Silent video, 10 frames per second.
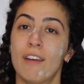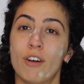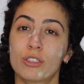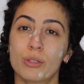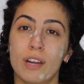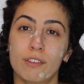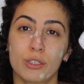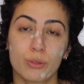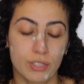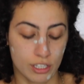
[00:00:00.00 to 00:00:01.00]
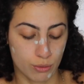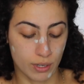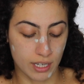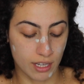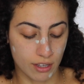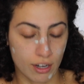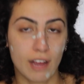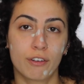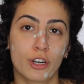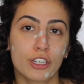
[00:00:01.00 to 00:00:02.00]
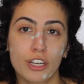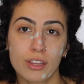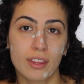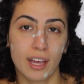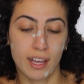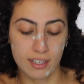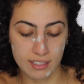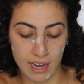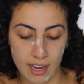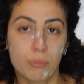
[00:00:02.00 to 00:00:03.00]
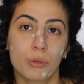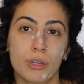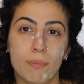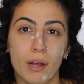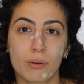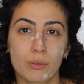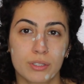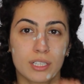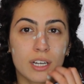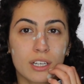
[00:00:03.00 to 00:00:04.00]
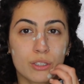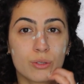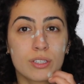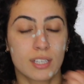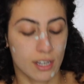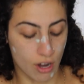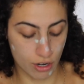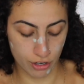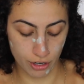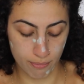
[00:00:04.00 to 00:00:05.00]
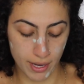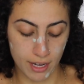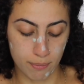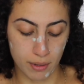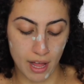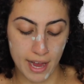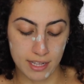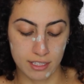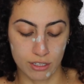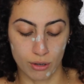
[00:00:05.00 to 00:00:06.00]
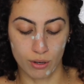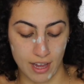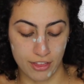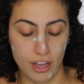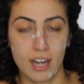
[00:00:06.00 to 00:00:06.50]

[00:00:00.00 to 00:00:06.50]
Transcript: I've also never used this one either. I've heard good things. Like, Beauty by Rosita uses it on her makeup clients, so I thought